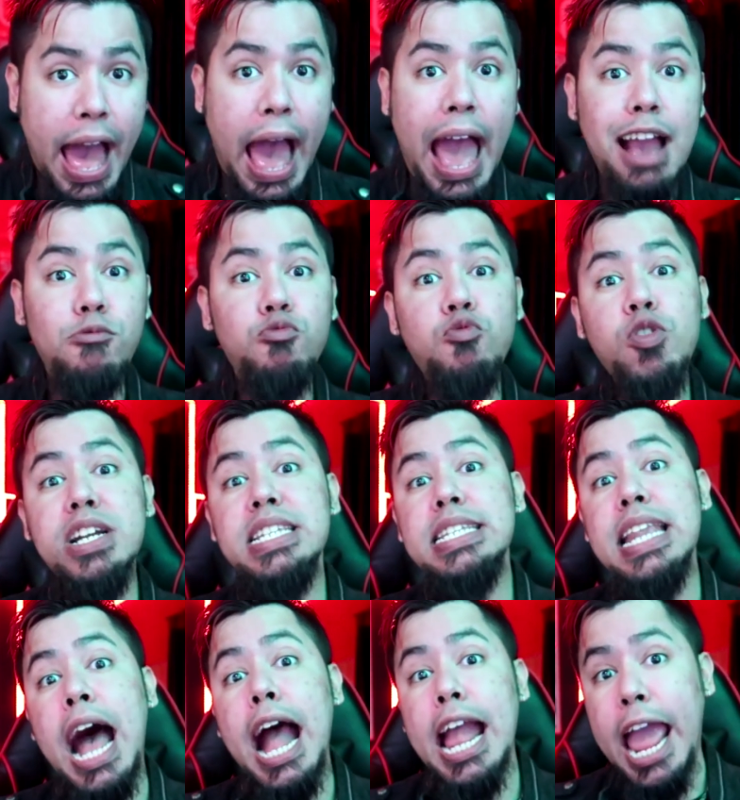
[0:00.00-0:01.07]
I would
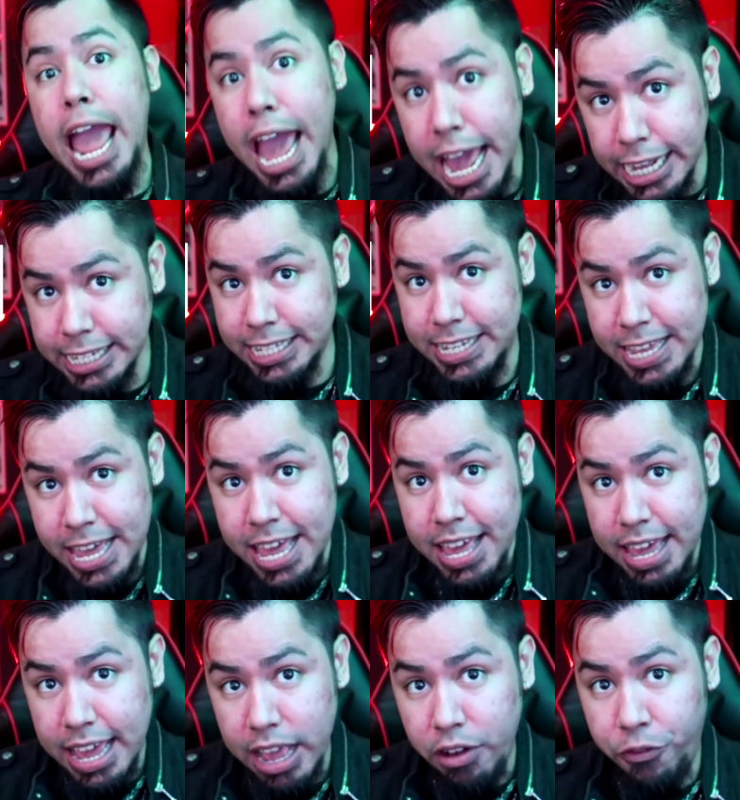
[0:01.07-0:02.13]
not hate
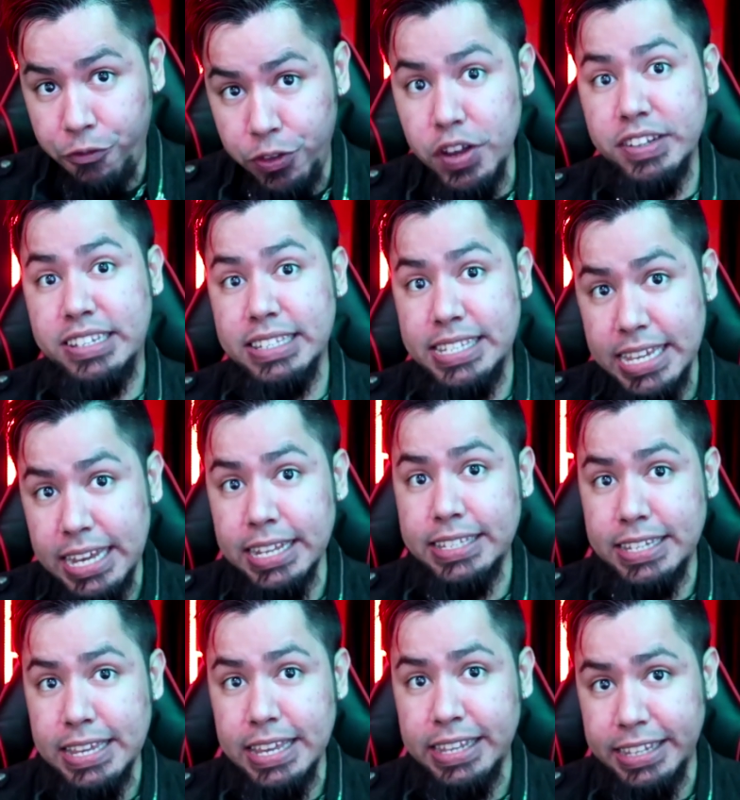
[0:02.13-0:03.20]
if Fierce
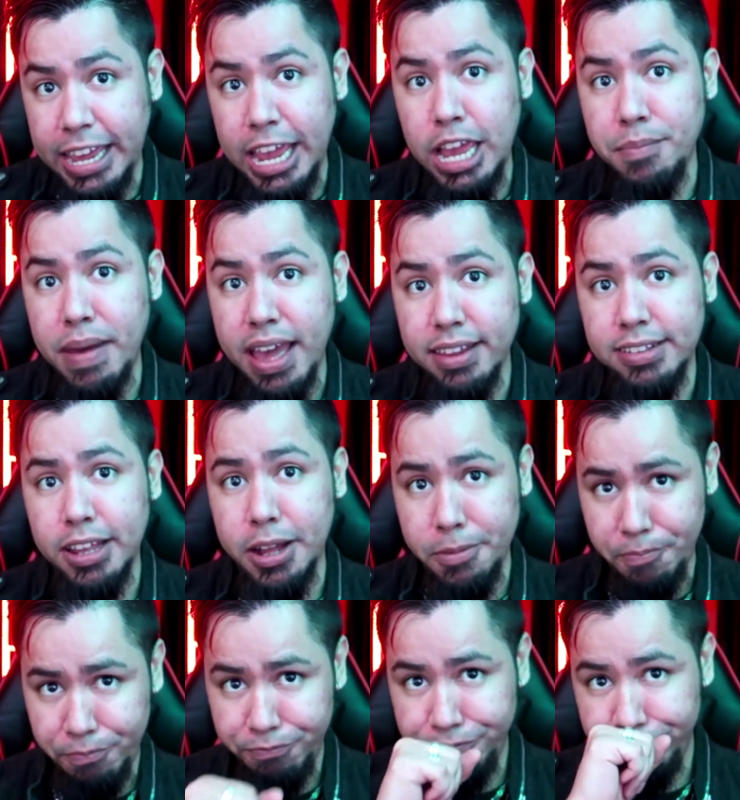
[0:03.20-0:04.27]
Deity came as
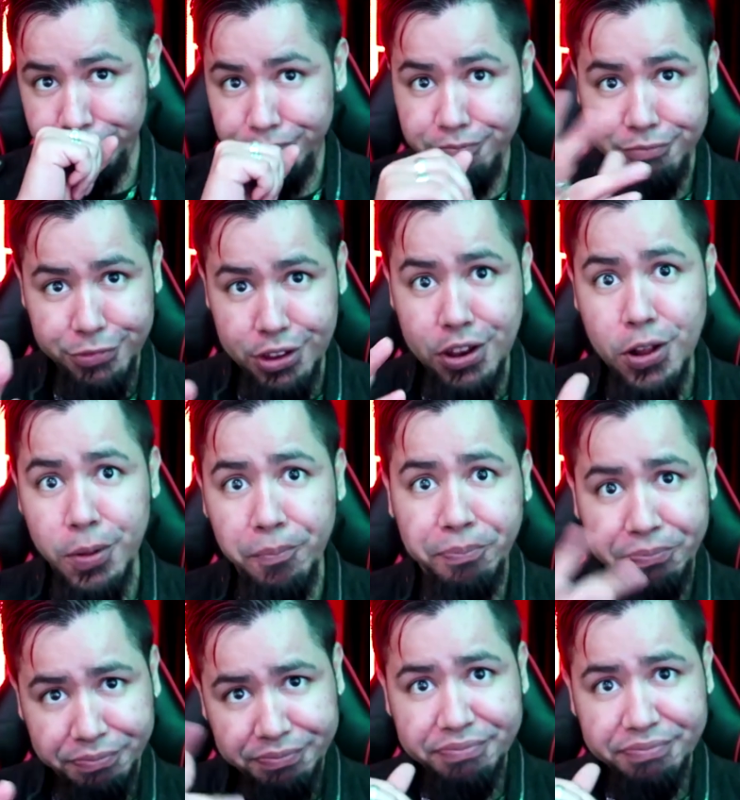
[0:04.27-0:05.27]
a, you know,